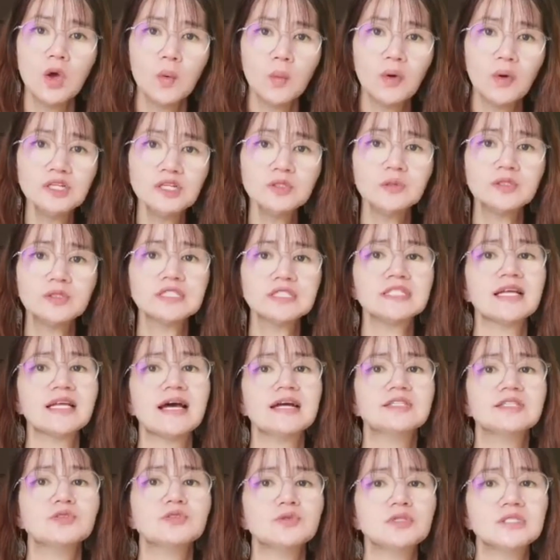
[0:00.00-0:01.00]
which will
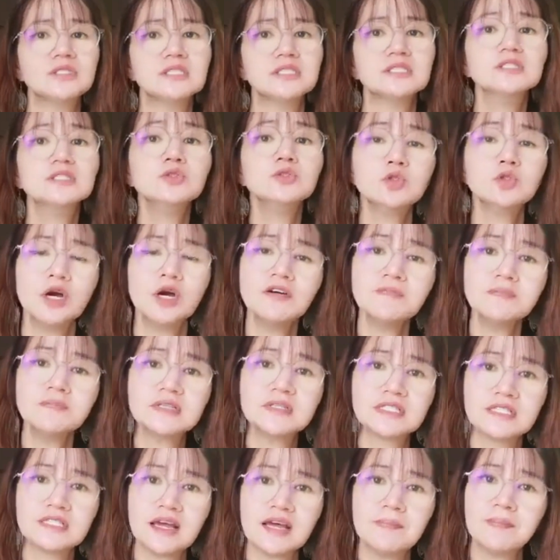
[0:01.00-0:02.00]
stand to yield
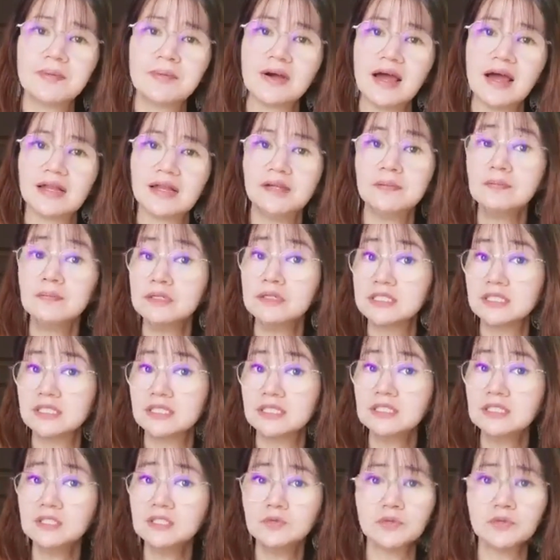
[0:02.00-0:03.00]
12% per annum
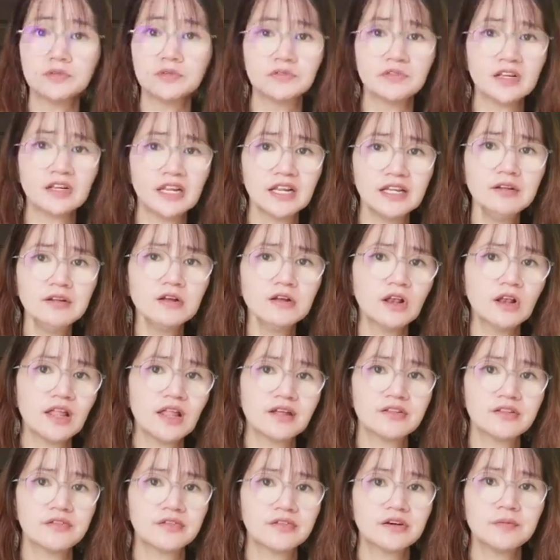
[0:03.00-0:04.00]
returns with clean
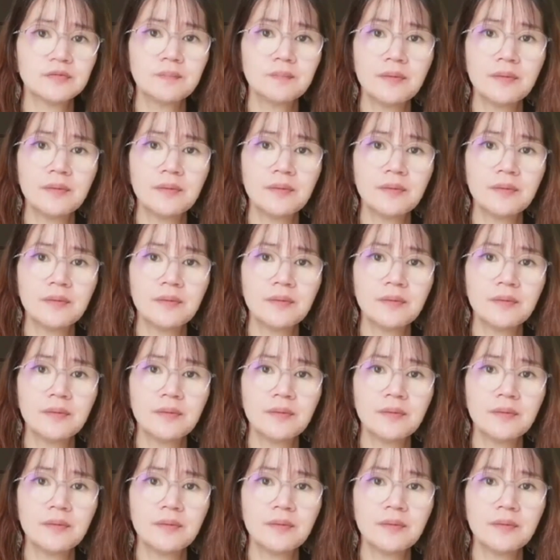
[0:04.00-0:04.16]
collateral